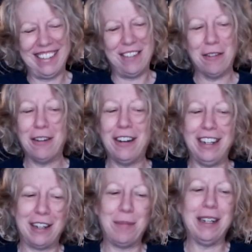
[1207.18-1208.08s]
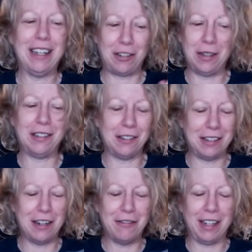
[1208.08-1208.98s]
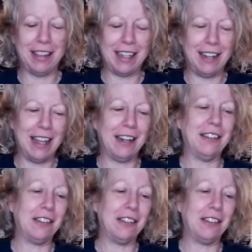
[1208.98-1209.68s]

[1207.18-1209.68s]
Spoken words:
Or it could be like, trust yourself and get the hell out of